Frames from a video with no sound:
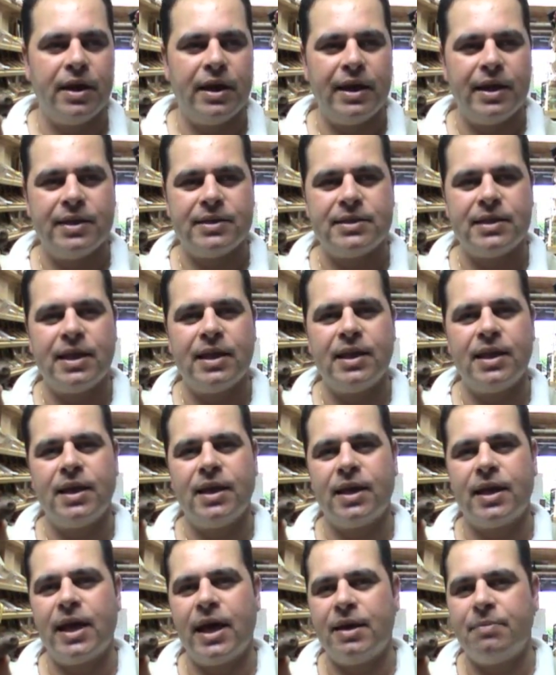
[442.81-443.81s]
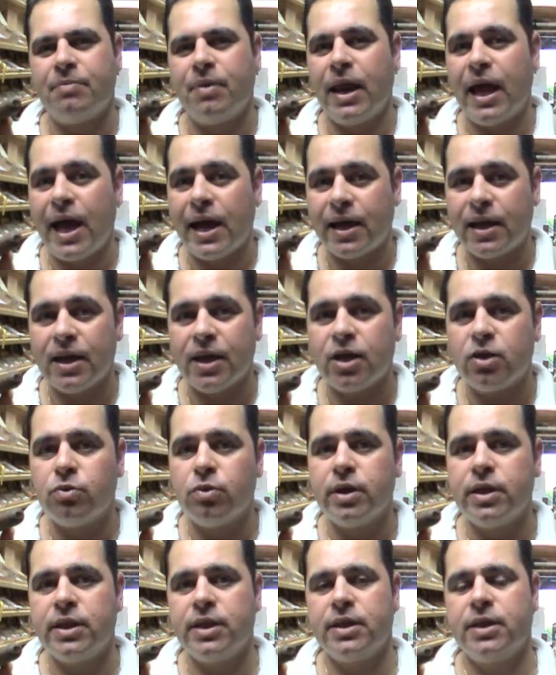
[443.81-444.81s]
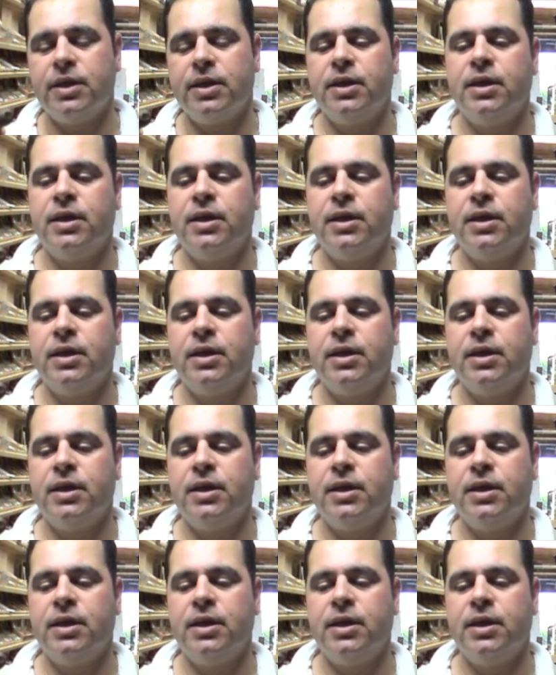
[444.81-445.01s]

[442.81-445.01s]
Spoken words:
it's a kind of black liquid.